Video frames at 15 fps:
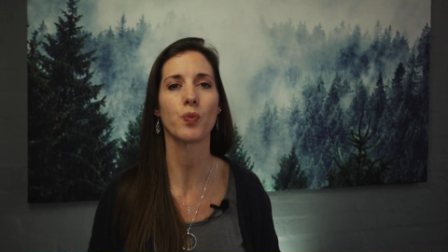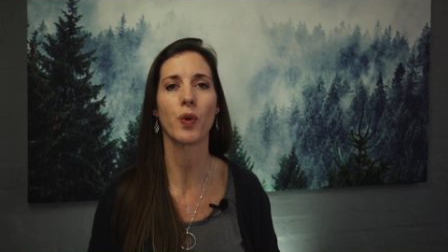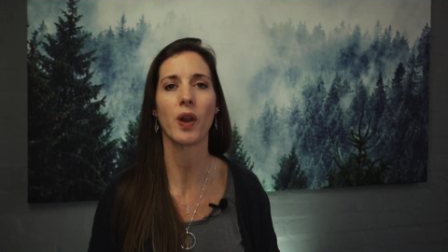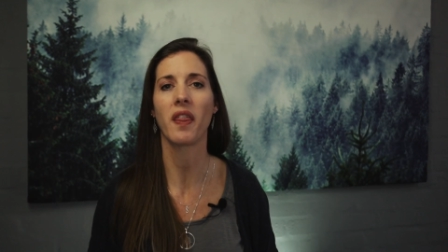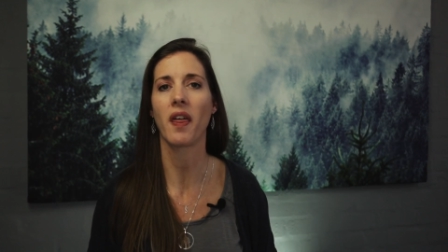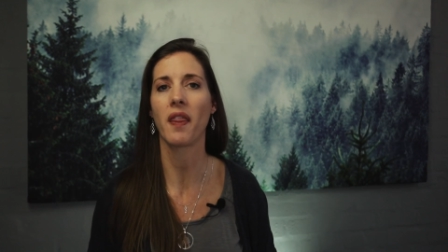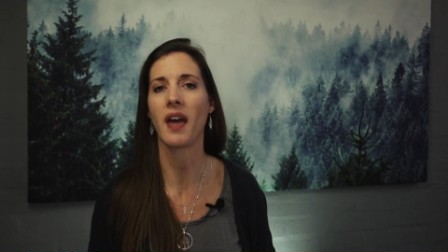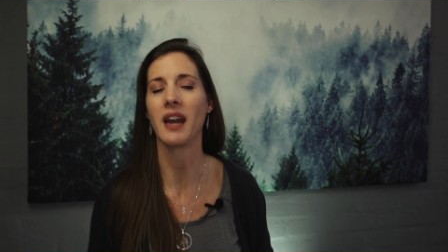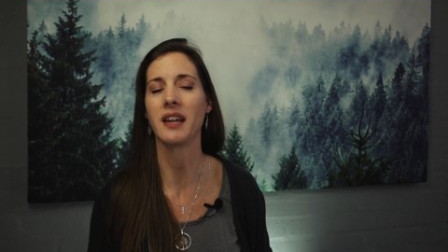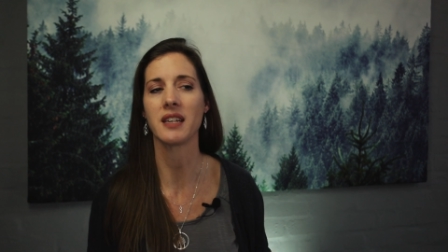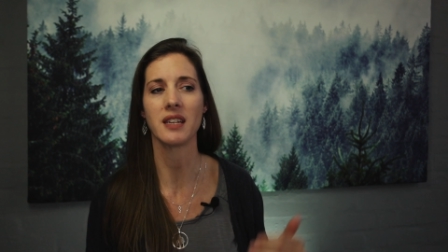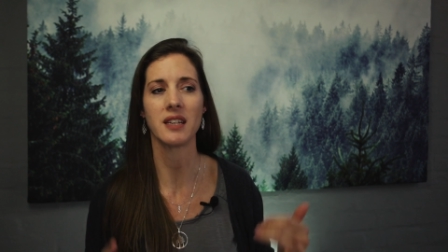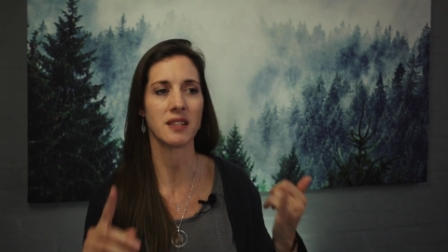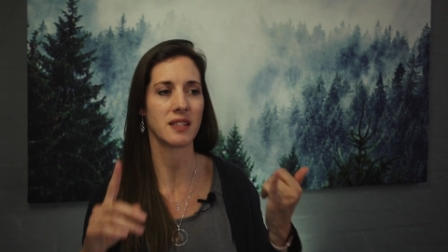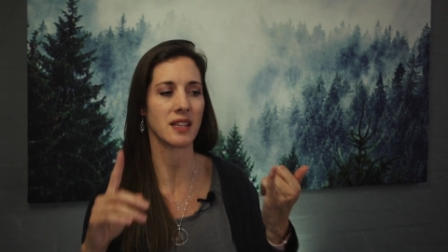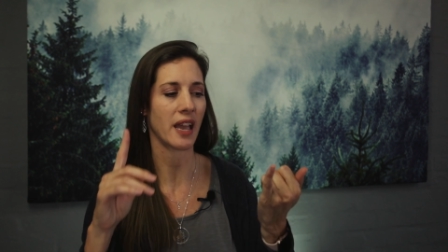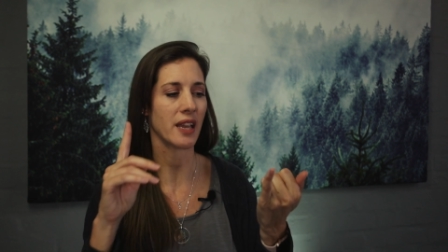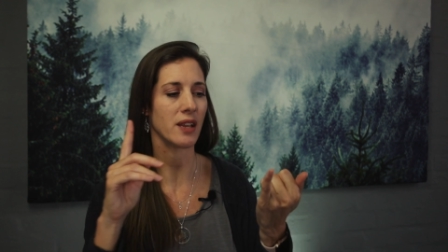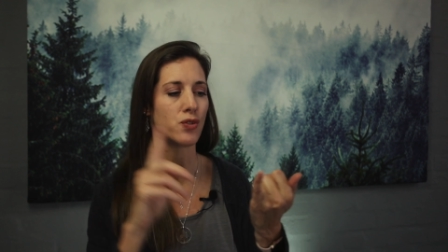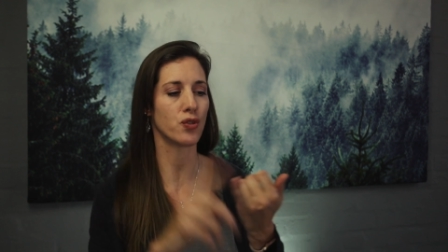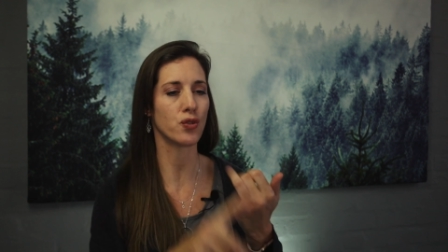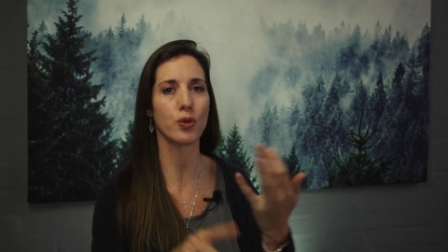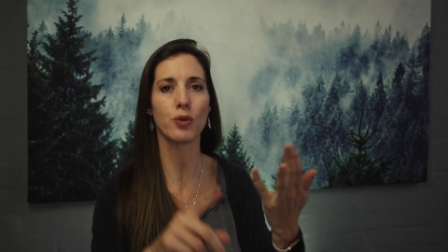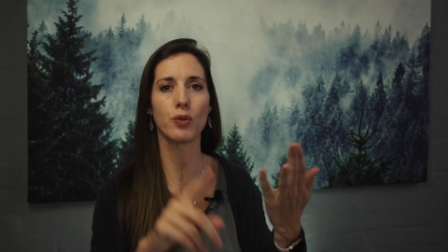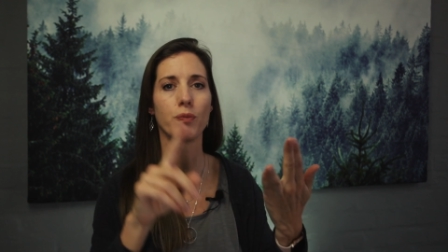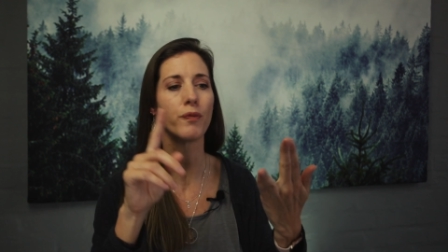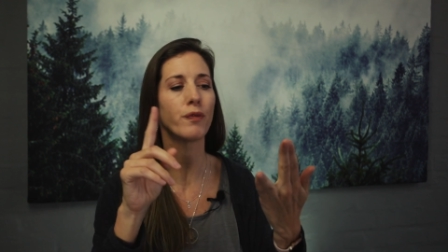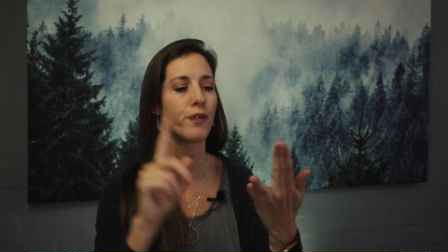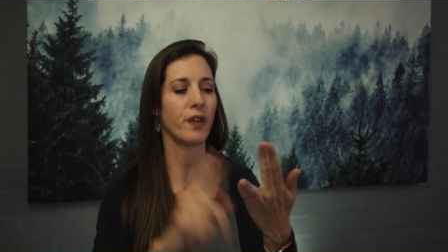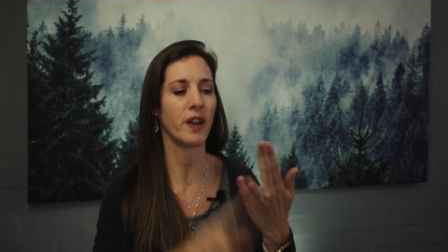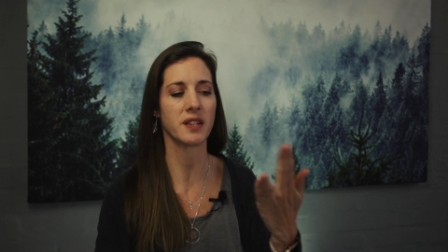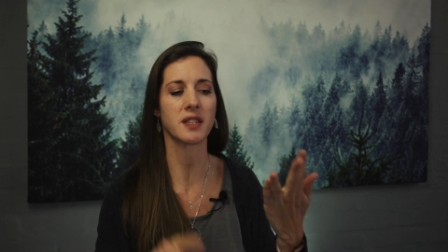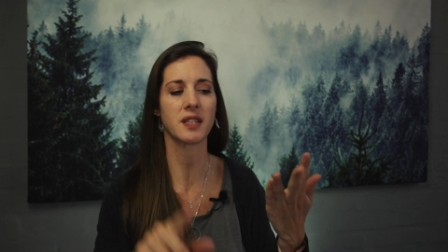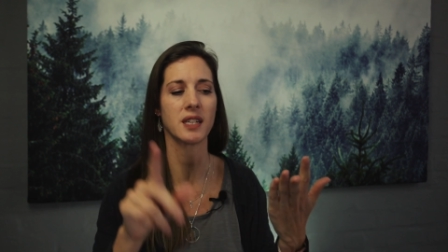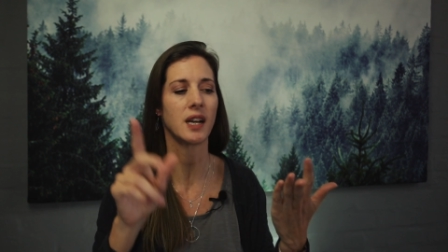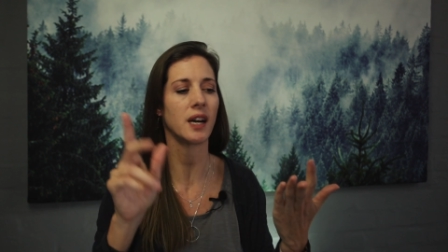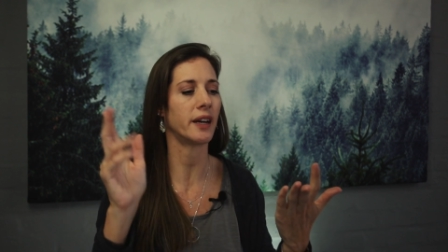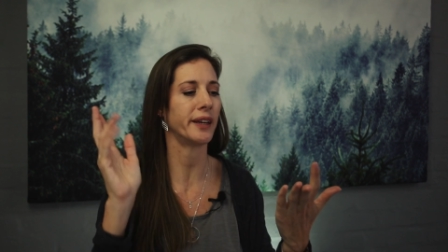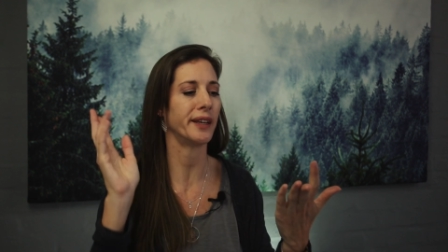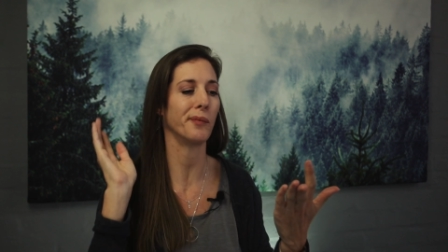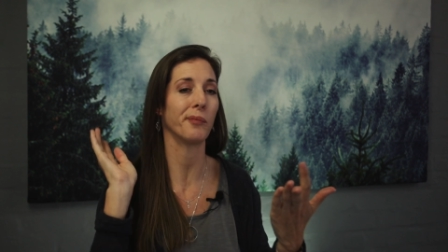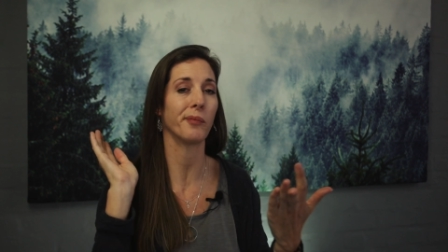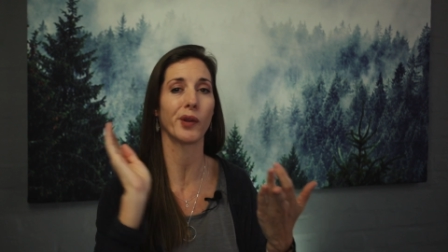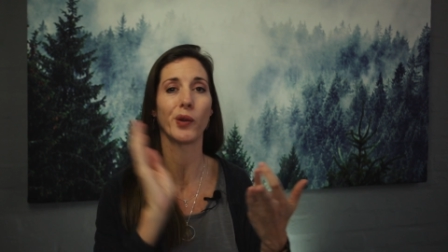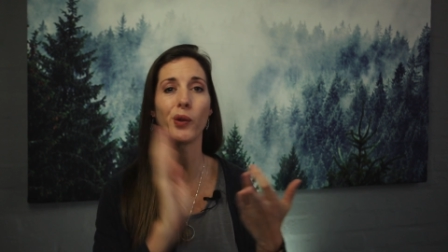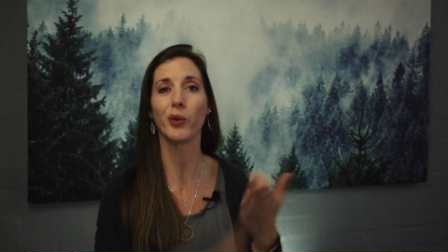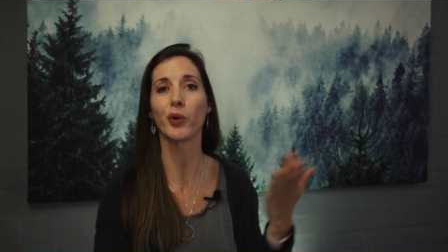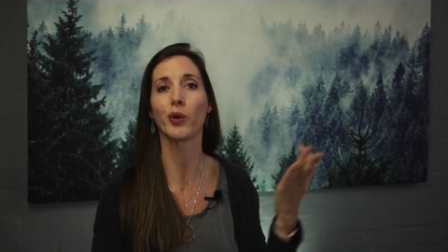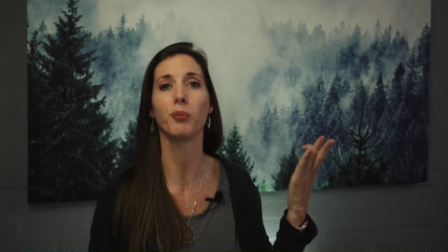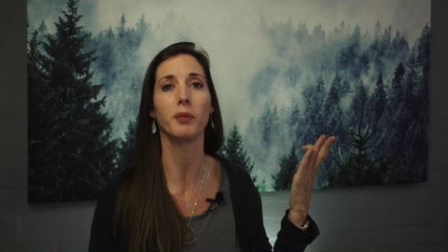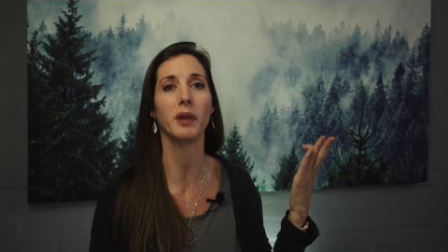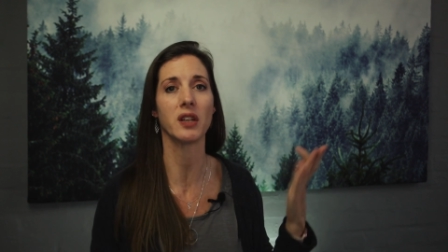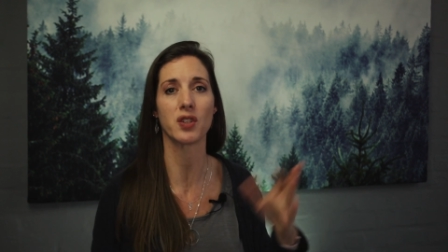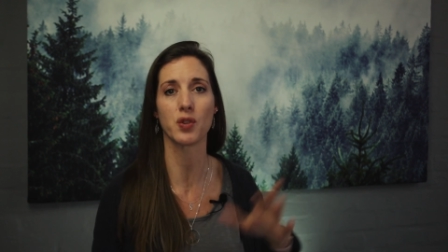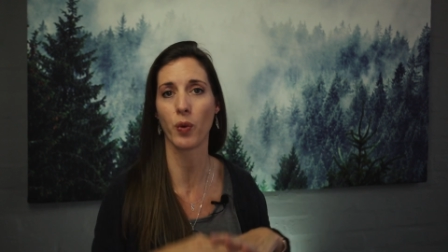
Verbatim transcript: whether that is a Zoom, FaceTime, Google Meet,